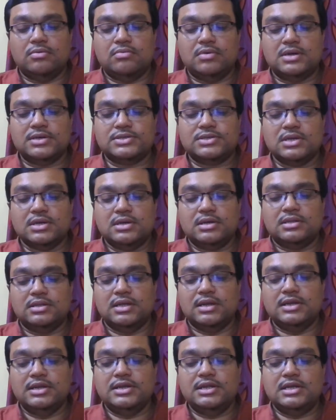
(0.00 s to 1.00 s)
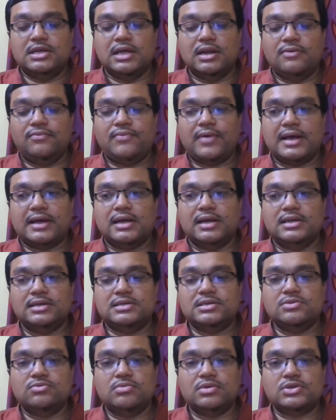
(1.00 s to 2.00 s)
was the lyrical
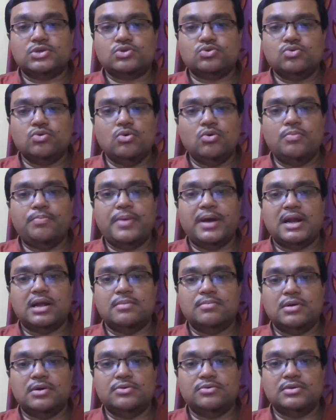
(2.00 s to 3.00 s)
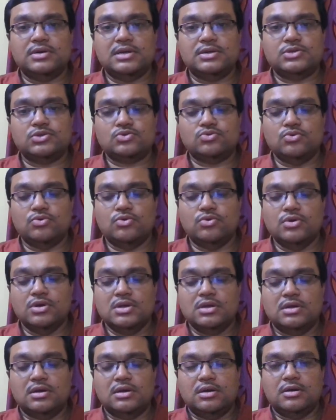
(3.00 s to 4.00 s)
faculty was so paramount and so
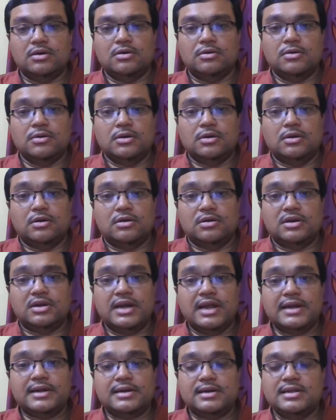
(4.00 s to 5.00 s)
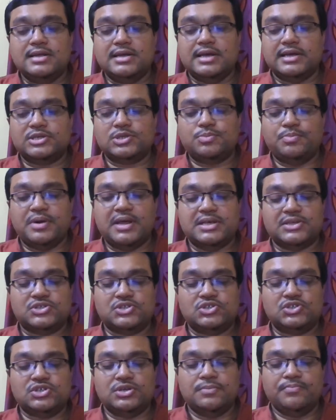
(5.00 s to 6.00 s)
greatly
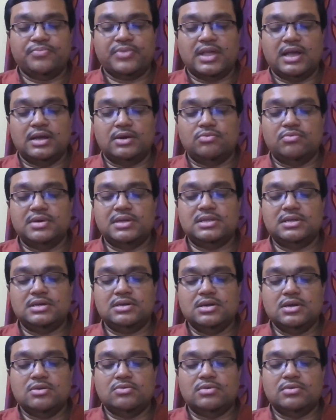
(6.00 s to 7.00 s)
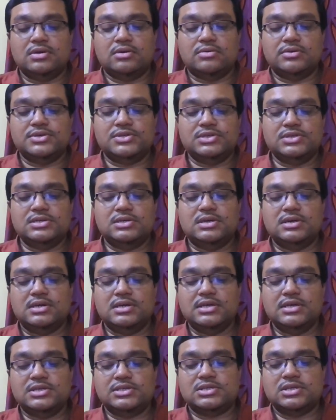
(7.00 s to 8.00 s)
expressed. And whether we
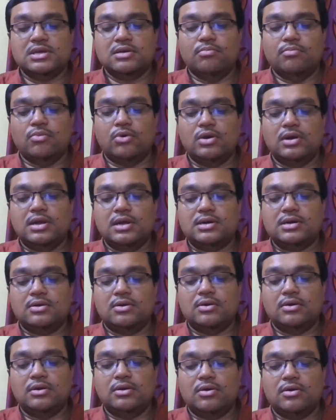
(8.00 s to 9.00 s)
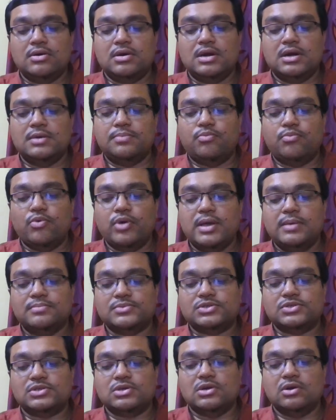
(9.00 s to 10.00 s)
consider his smaller or longer
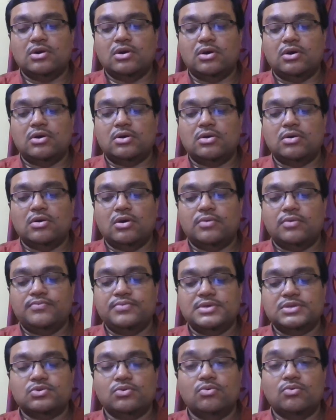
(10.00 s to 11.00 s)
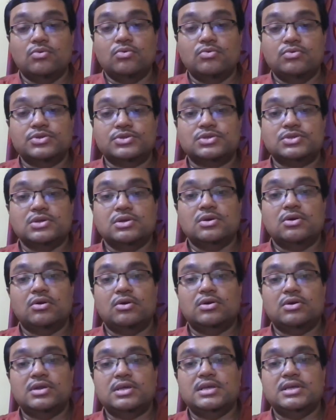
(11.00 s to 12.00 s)
poems, or of his odes,
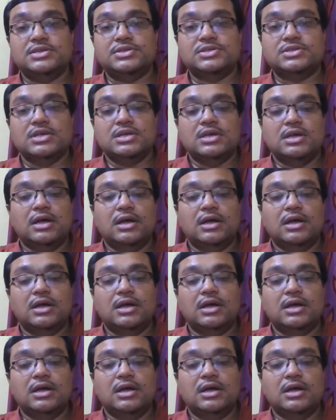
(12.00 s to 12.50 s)
or his